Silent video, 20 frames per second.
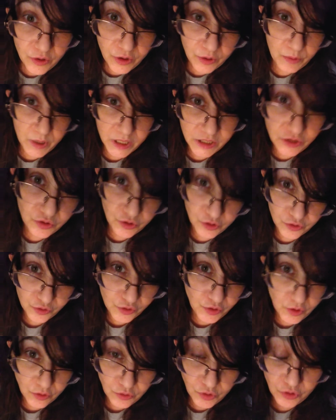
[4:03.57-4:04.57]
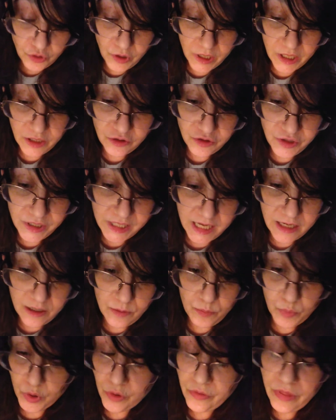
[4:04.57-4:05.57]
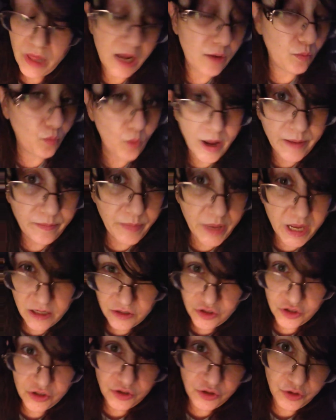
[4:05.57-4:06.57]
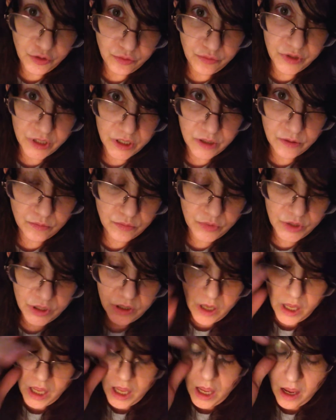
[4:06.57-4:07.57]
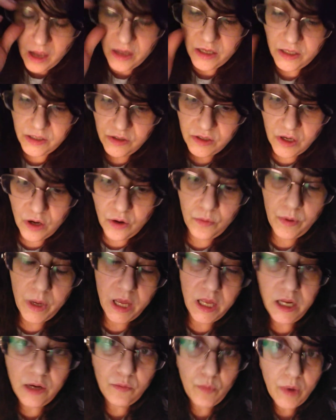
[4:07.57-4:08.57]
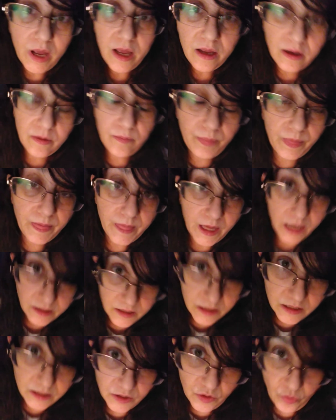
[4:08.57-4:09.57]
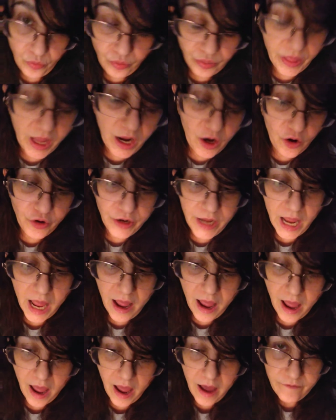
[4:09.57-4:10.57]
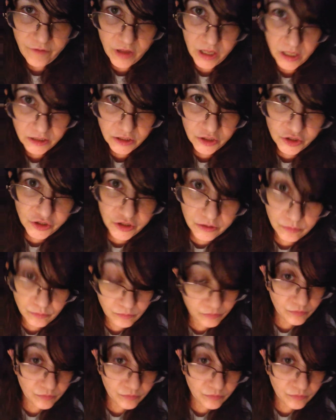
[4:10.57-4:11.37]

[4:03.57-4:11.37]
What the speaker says: you enter your social and your date of birth, and White Pages, you don't. So anyway, there you have it.